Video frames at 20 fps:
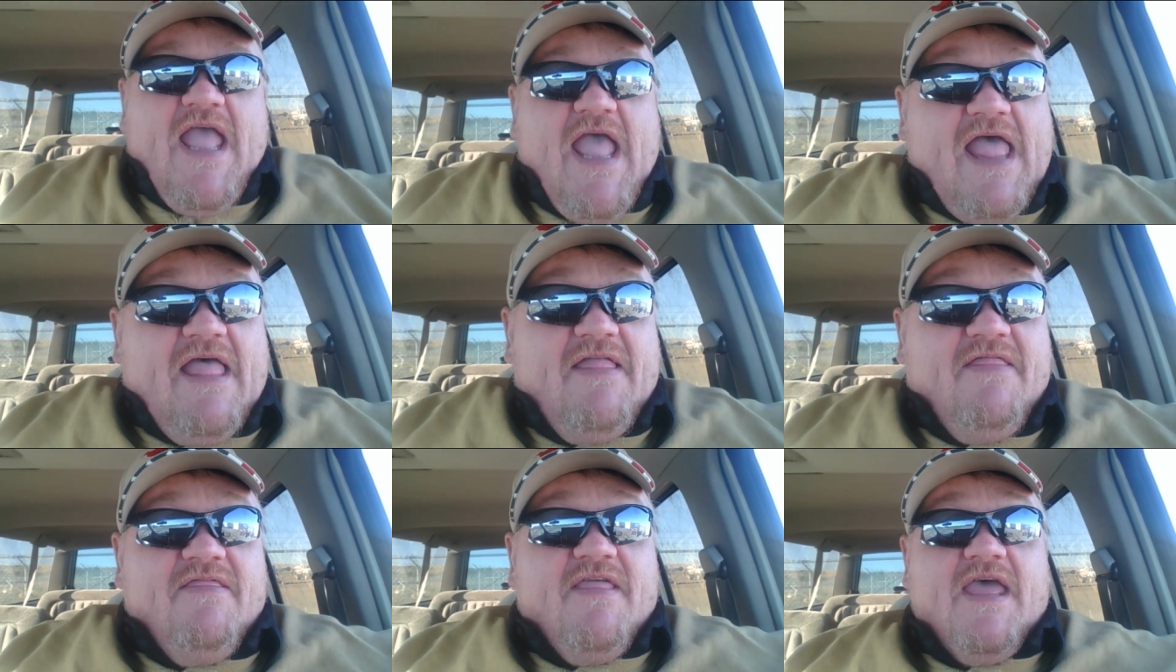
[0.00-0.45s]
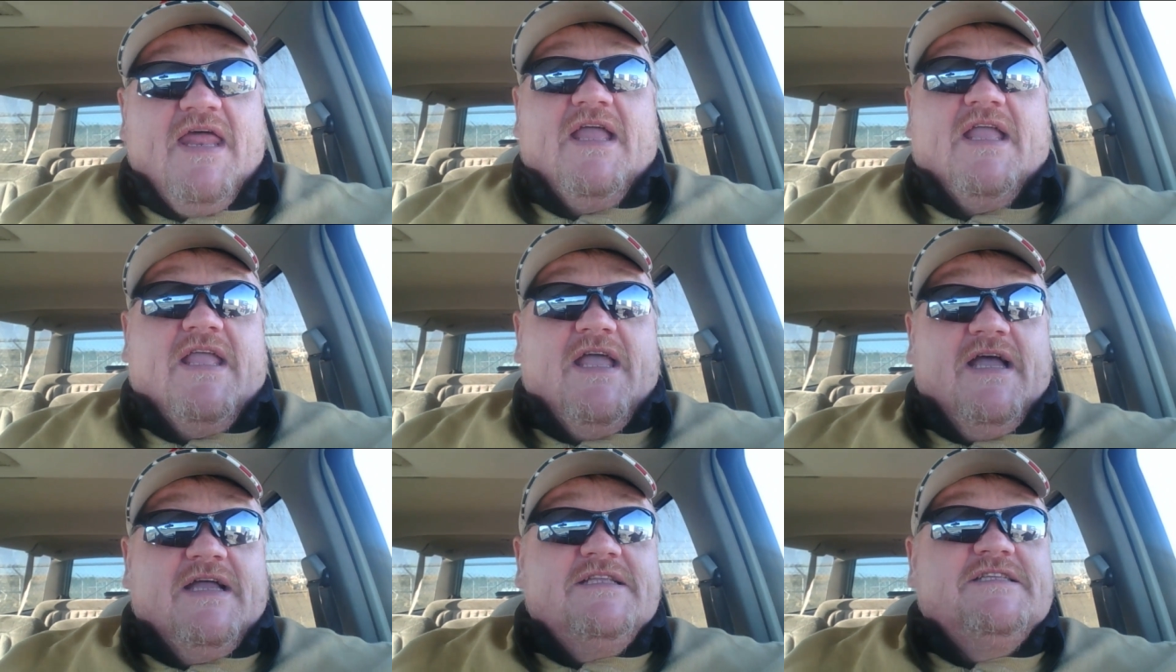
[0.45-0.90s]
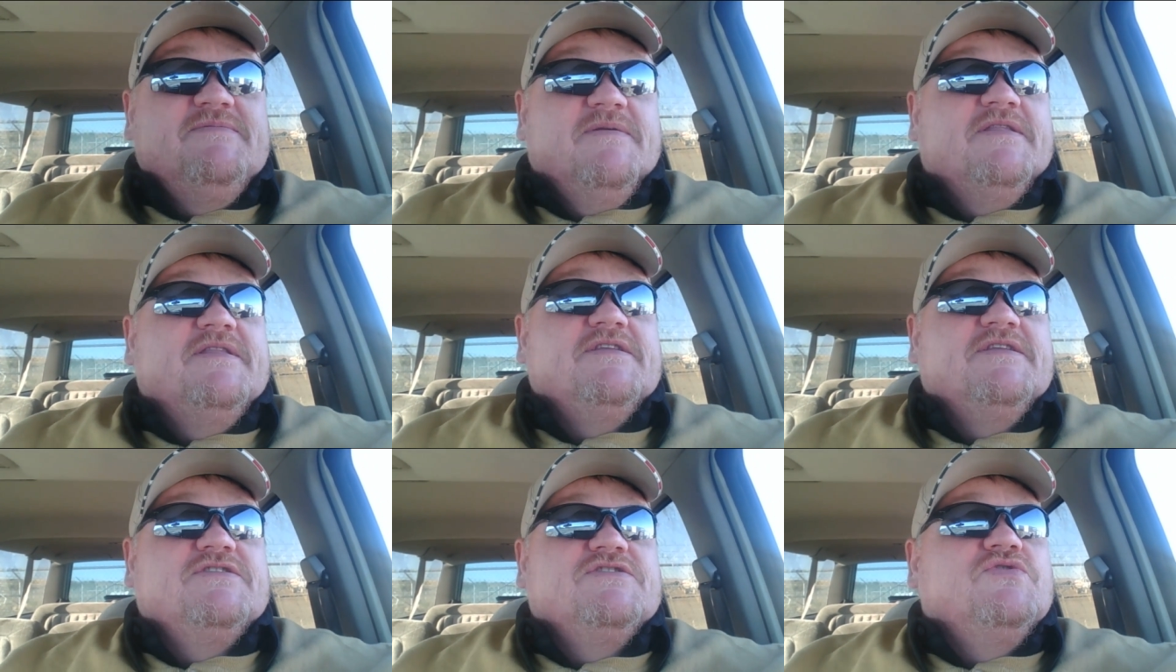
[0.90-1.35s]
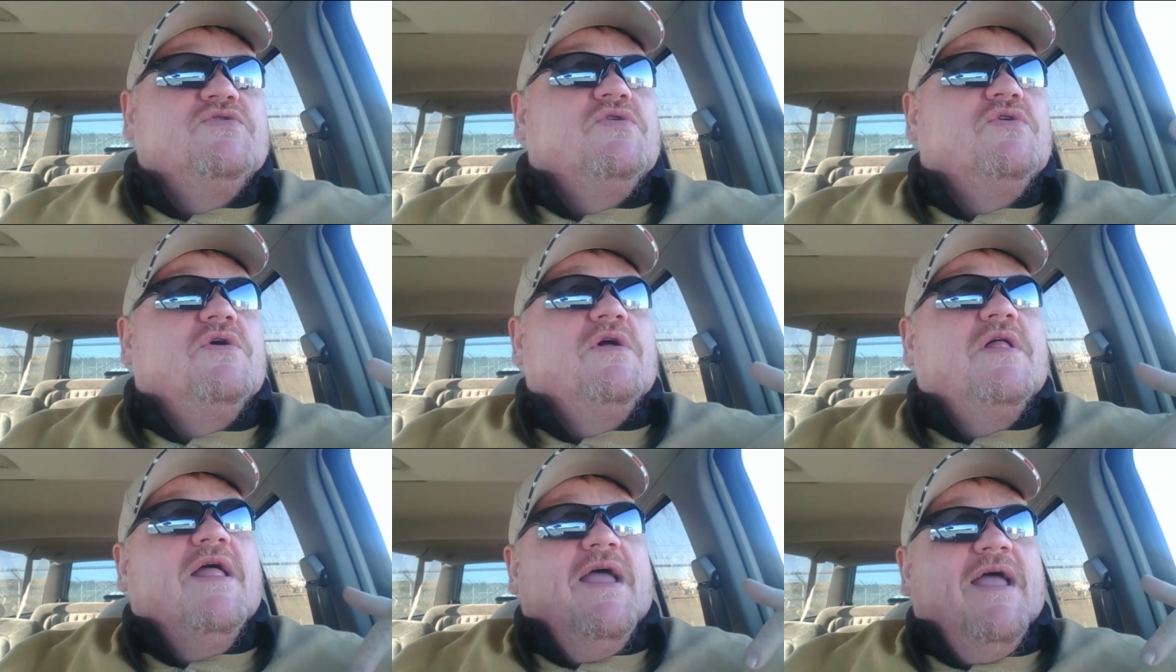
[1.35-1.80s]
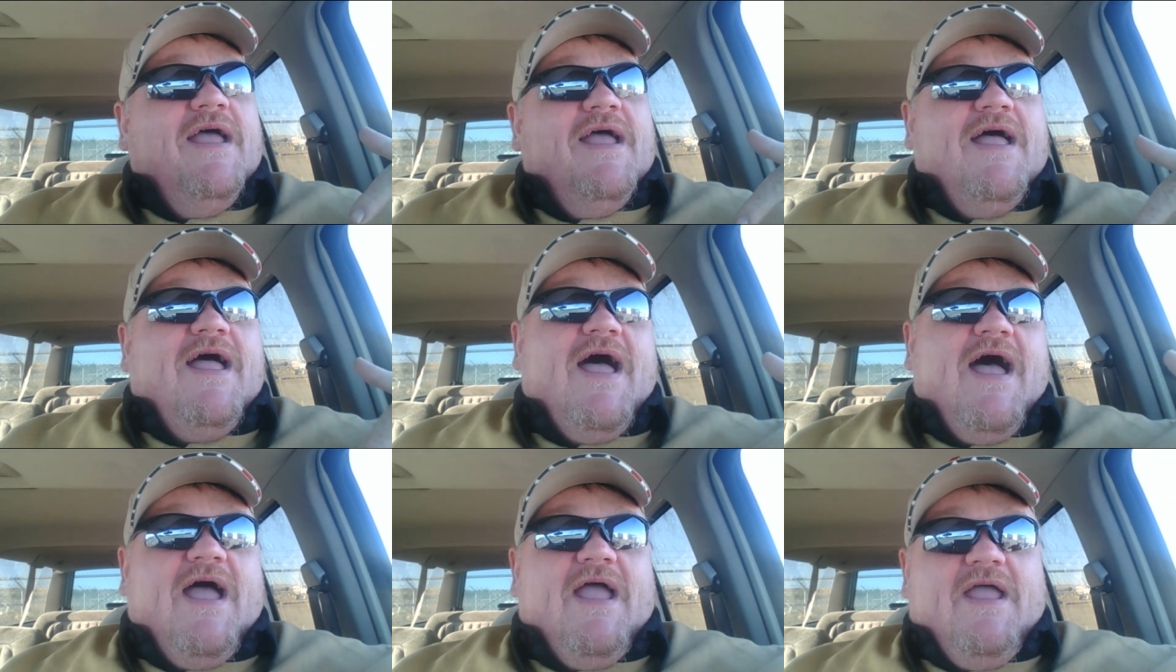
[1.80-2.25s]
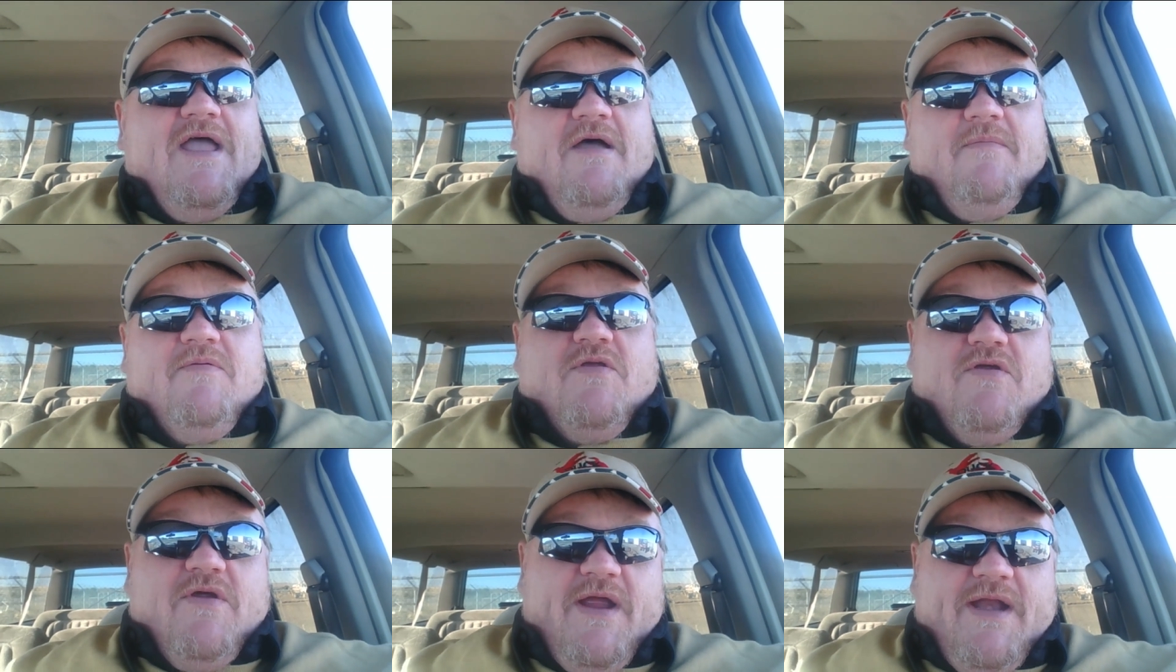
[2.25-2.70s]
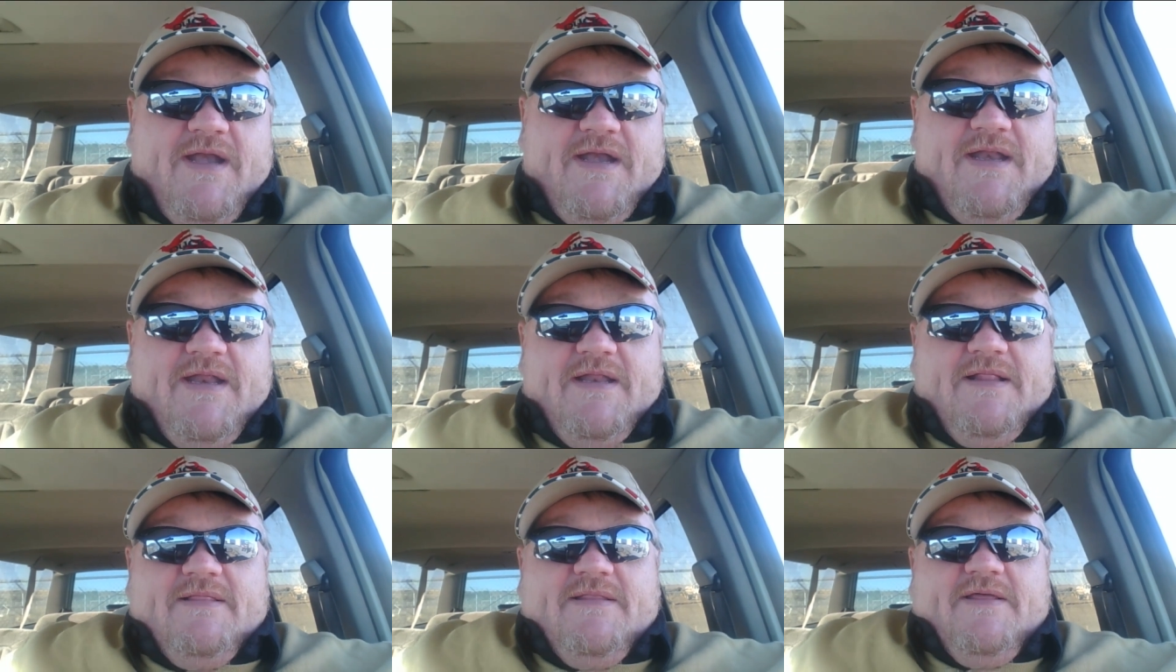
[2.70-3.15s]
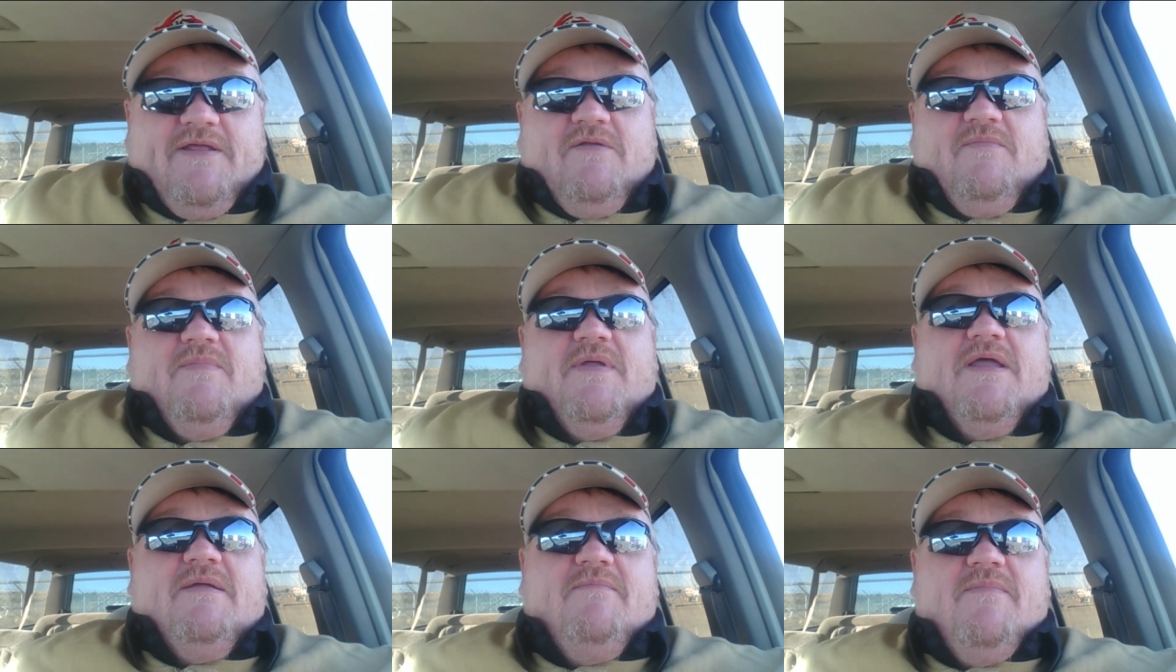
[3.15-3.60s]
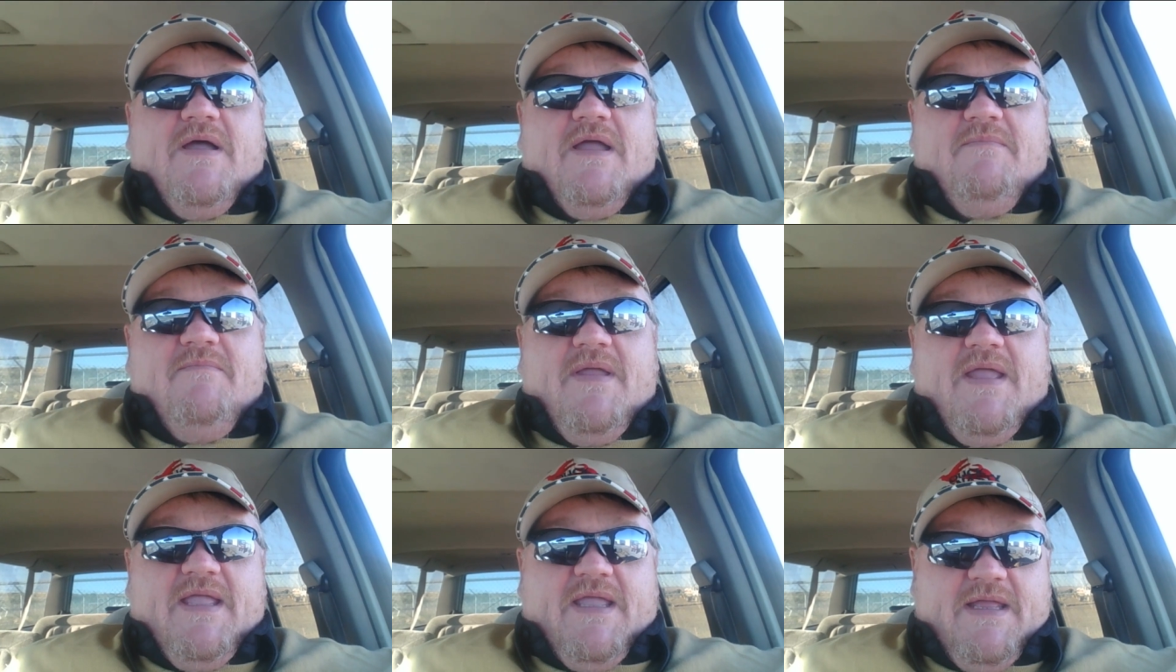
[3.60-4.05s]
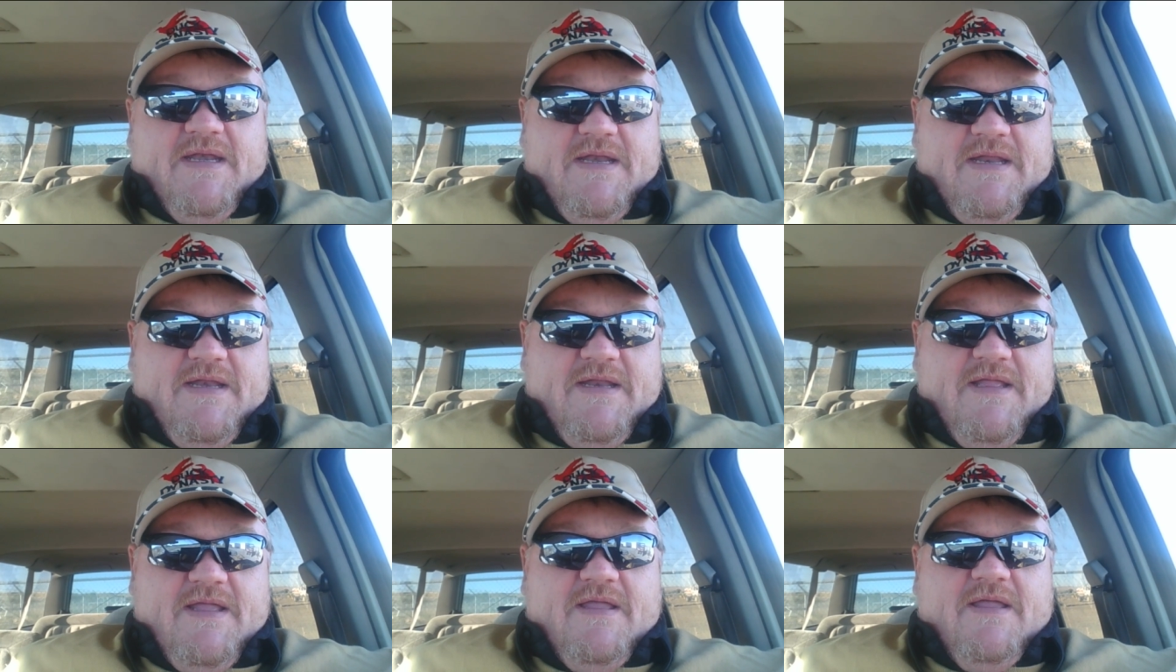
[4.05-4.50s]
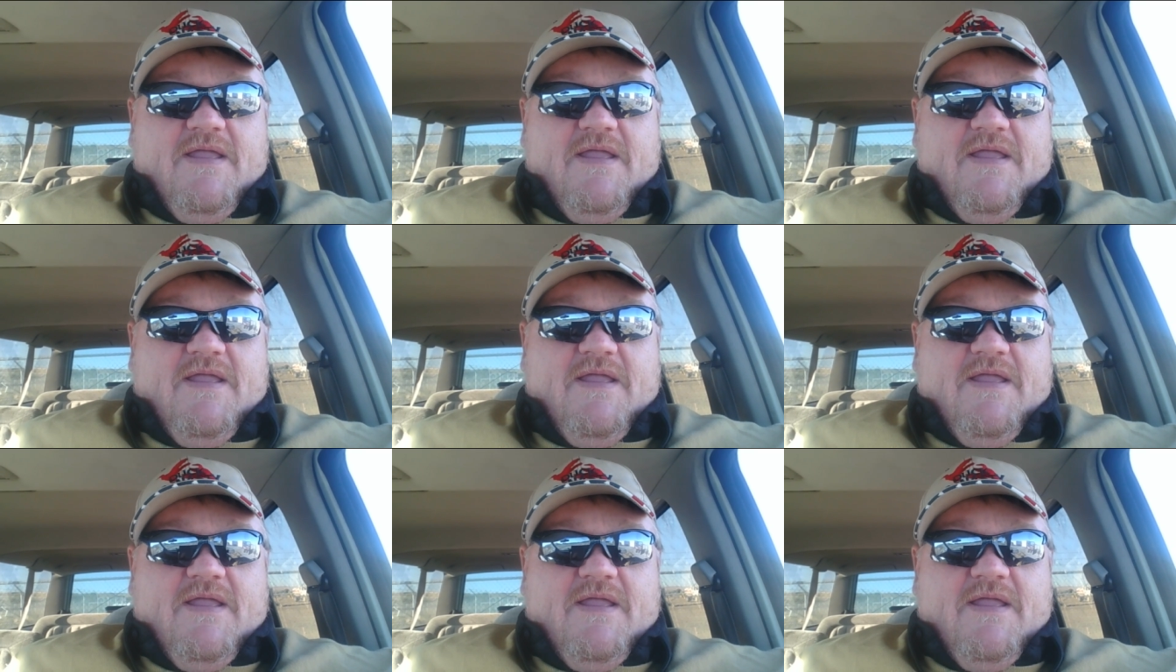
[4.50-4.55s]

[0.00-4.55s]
And then at gunsmithing school, I upgraded it a little bit by making it